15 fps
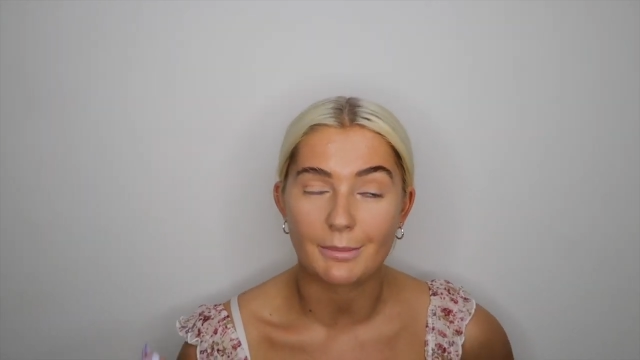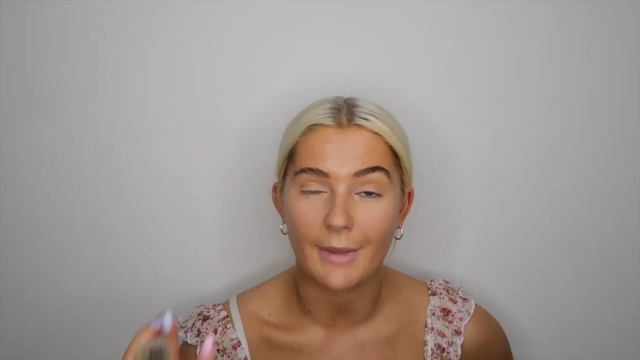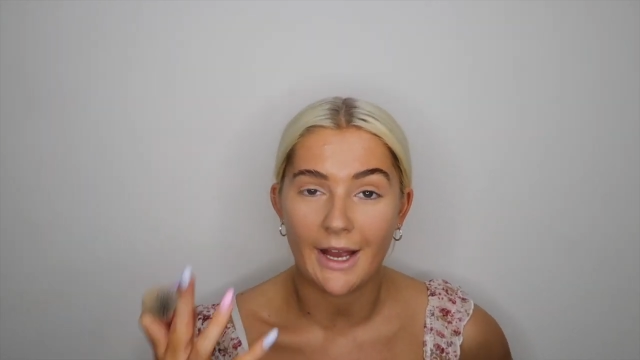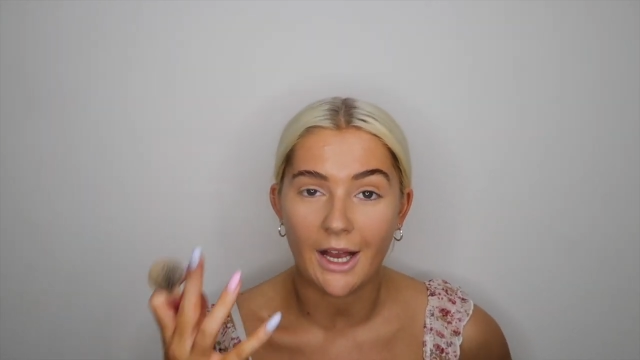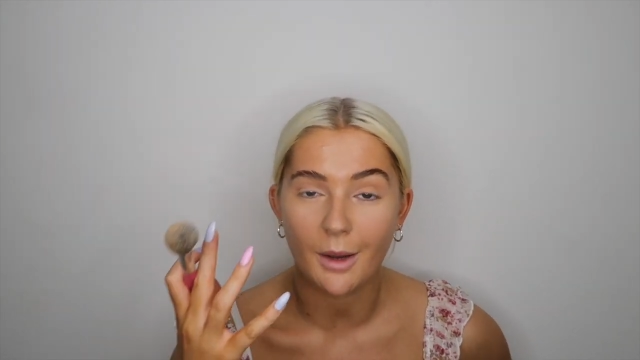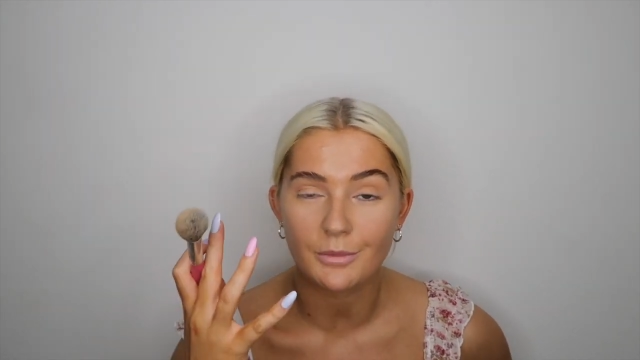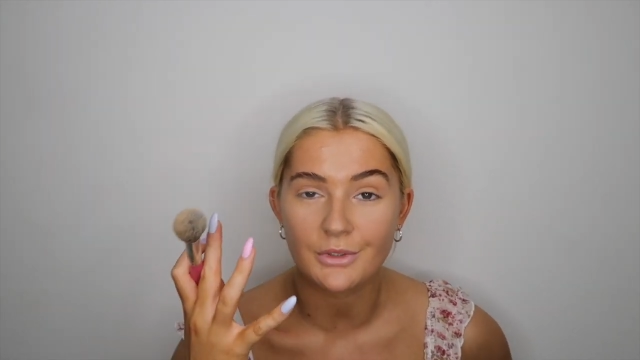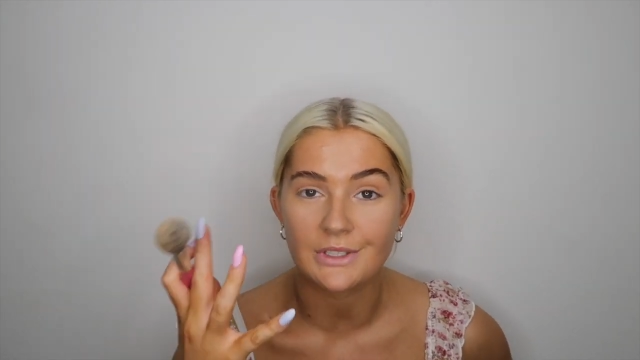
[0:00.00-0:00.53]

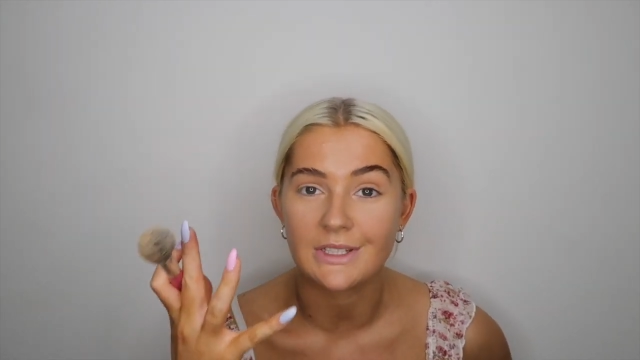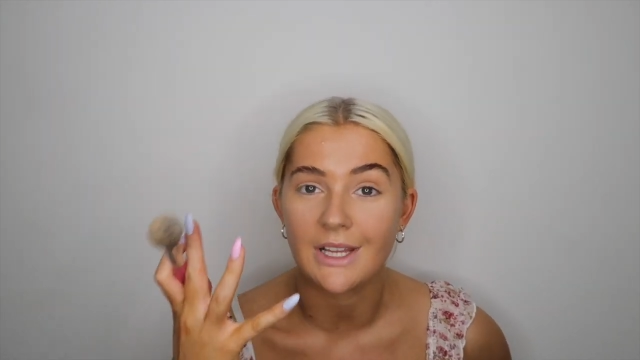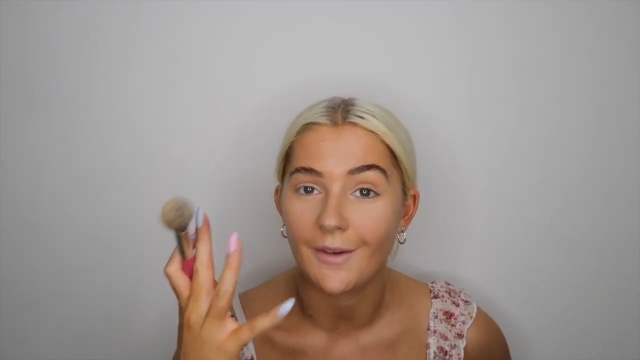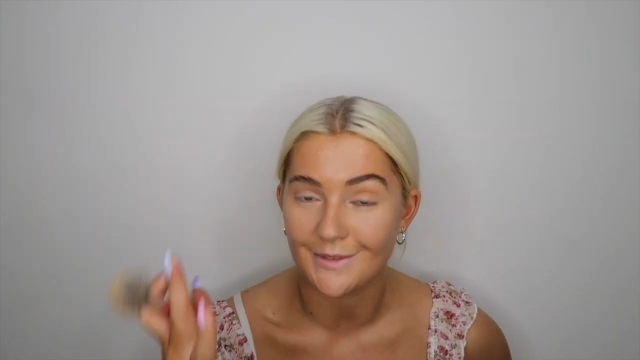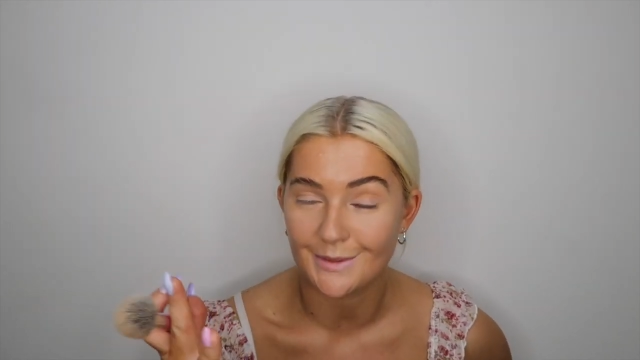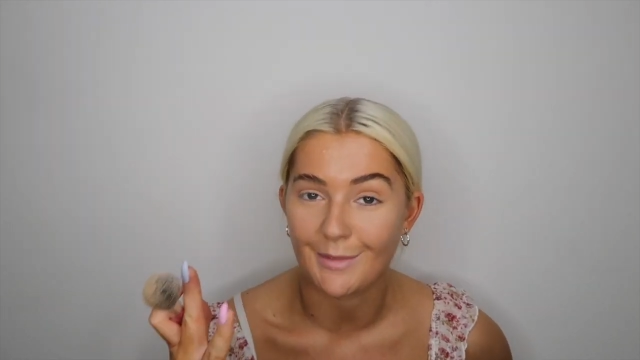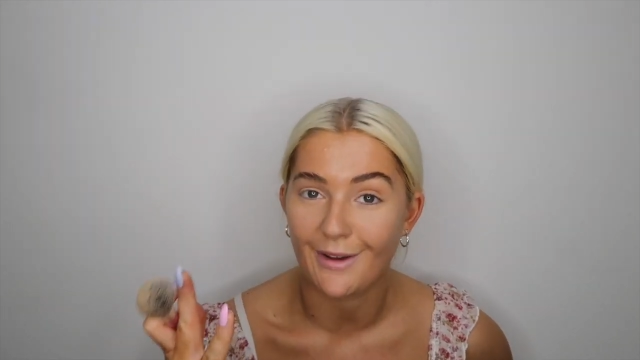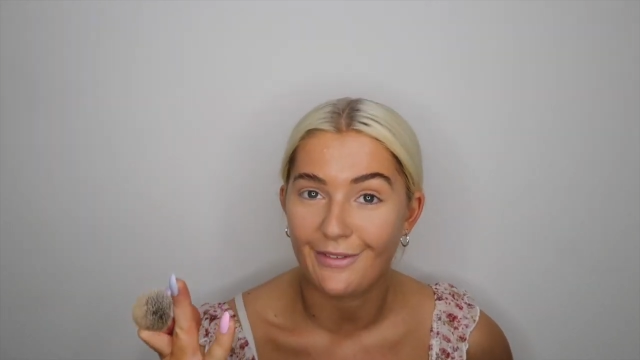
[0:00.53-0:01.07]
makeup just
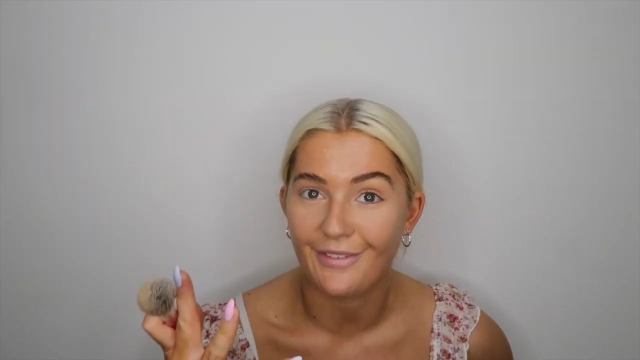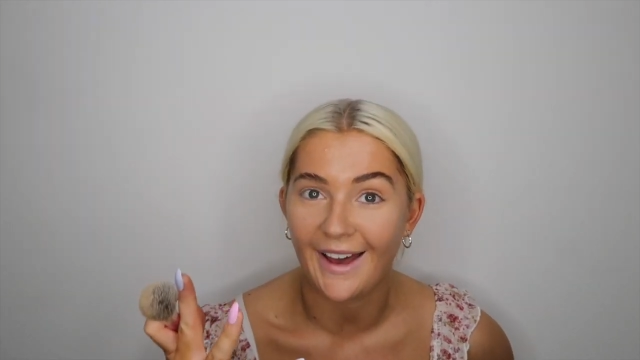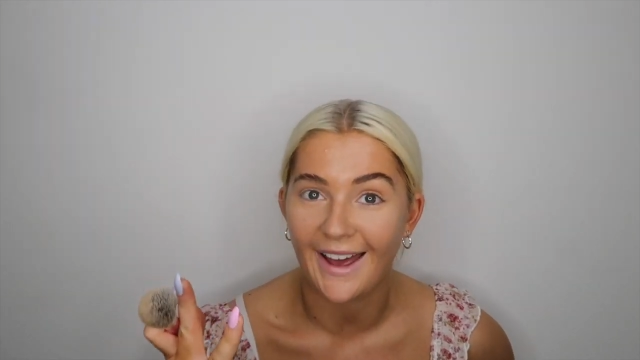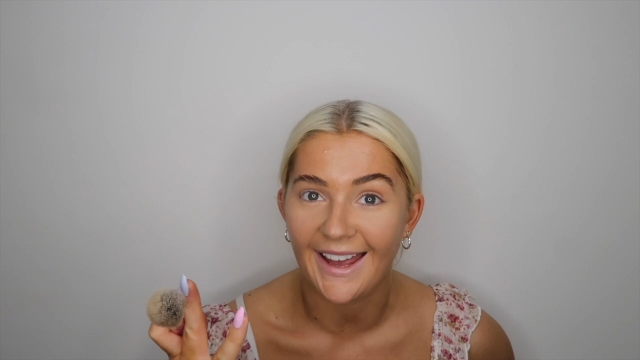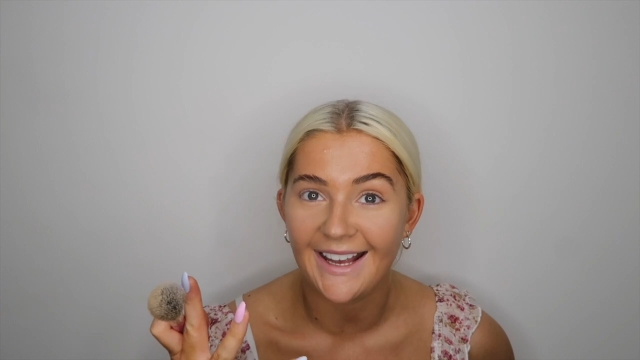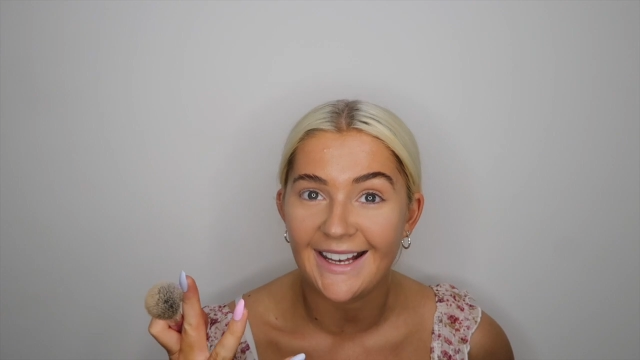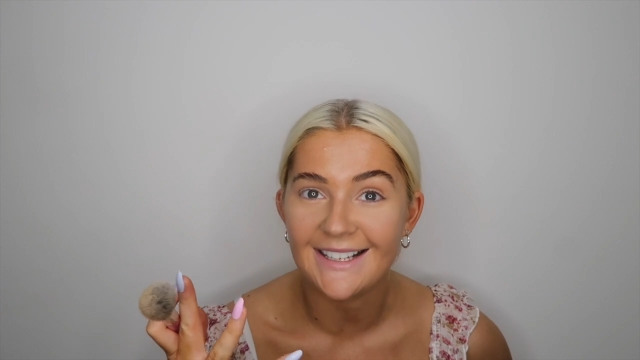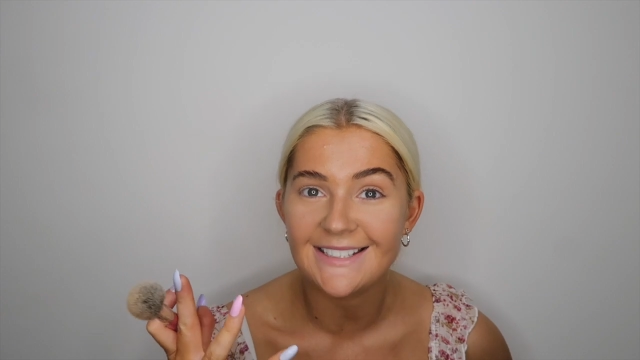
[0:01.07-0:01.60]
loves my
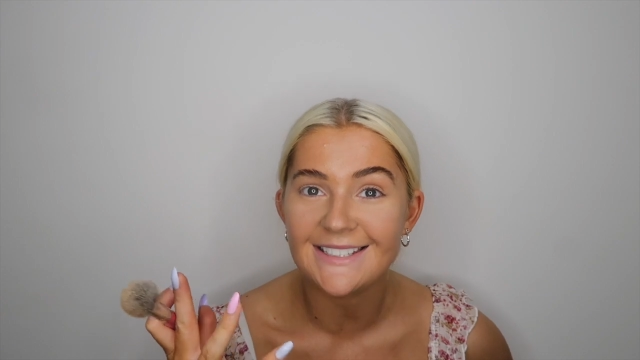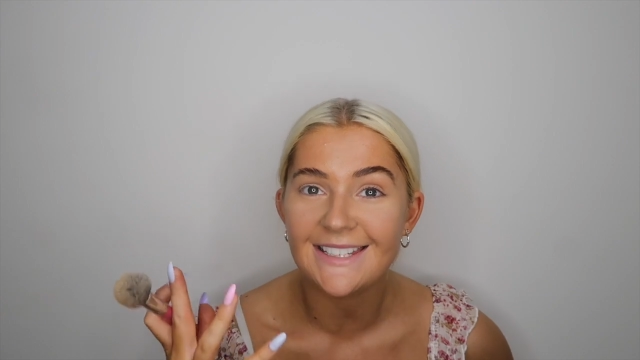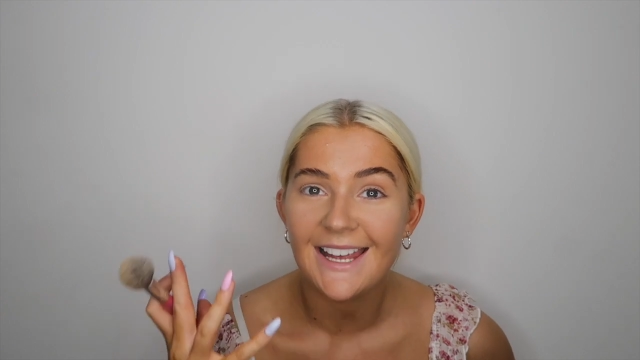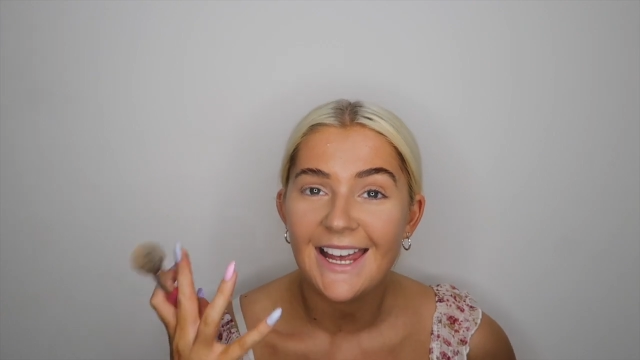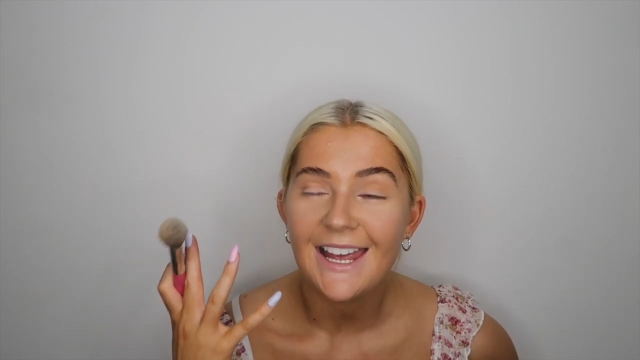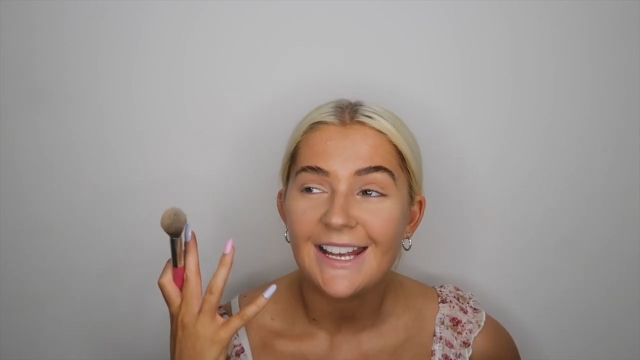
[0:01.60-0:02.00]
face,